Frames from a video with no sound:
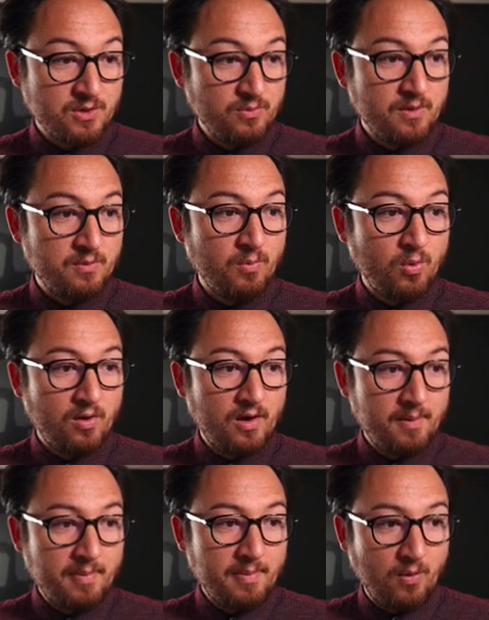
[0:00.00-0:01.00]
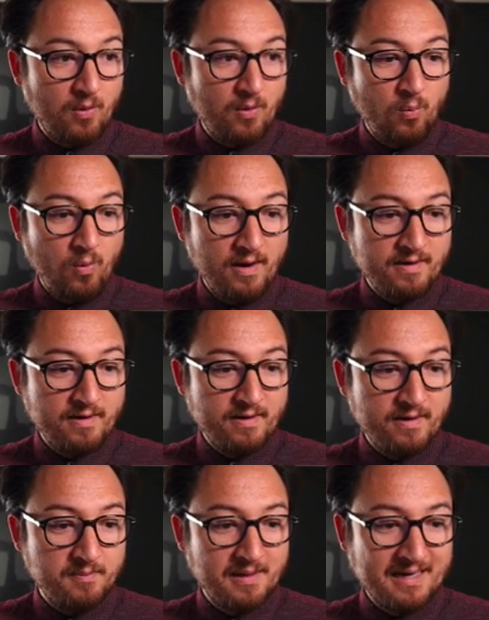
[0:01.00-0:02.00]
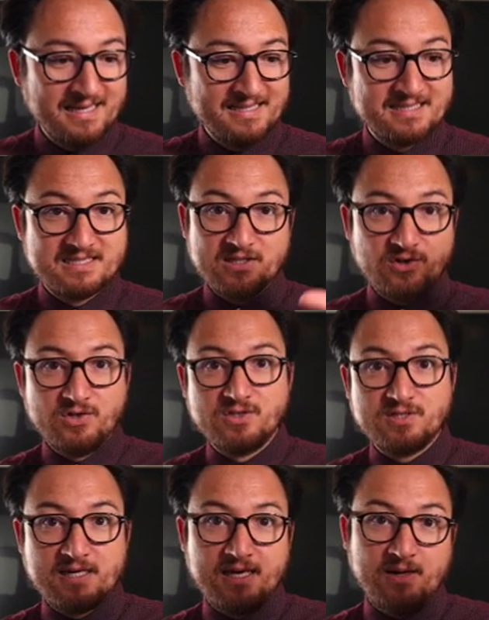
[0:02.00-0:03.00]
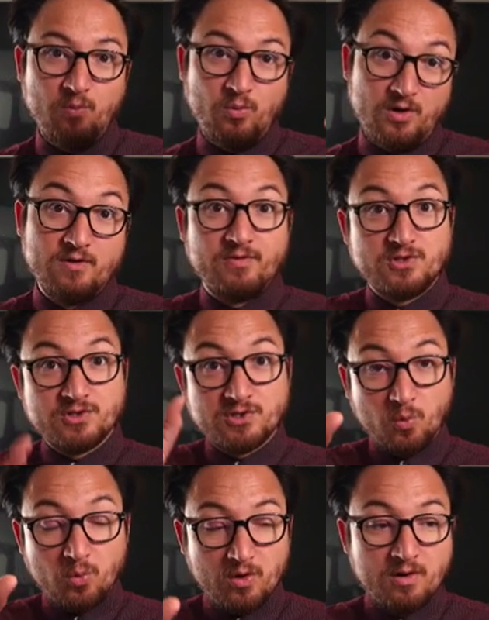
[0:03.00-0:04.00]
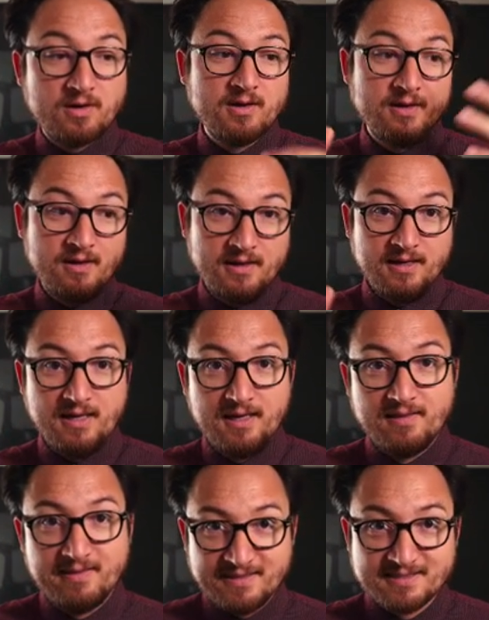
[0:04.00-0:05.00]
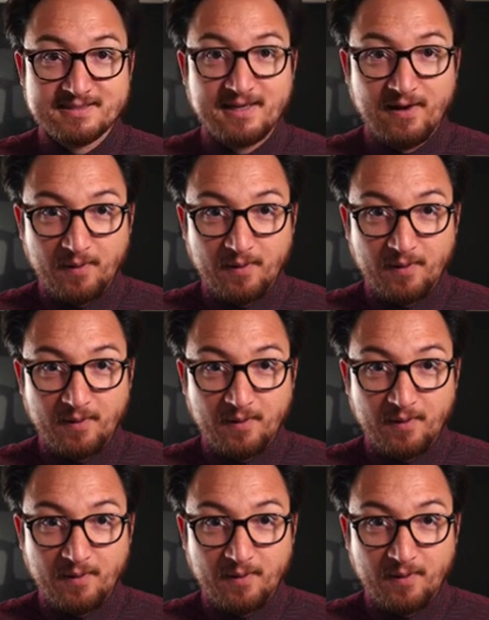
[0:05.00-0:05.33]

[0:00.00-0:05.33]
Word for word: so you can read more about what Vim considers a word versus a word in this